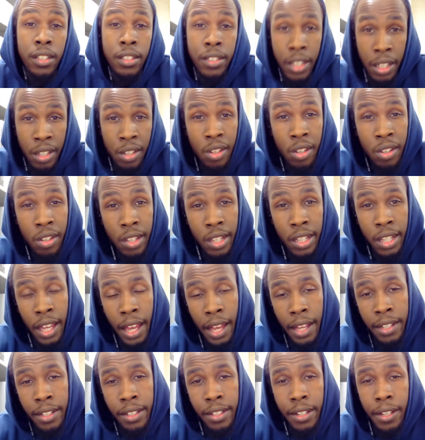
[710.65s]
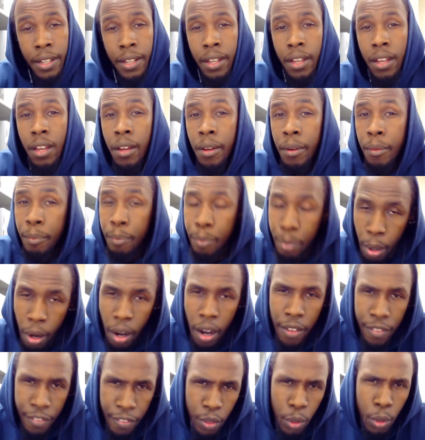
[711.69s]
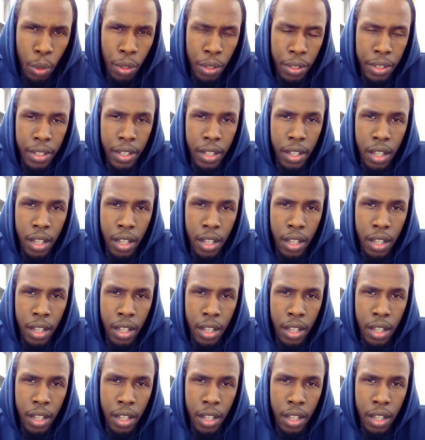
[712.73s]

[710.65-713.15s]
This is the end, part 4.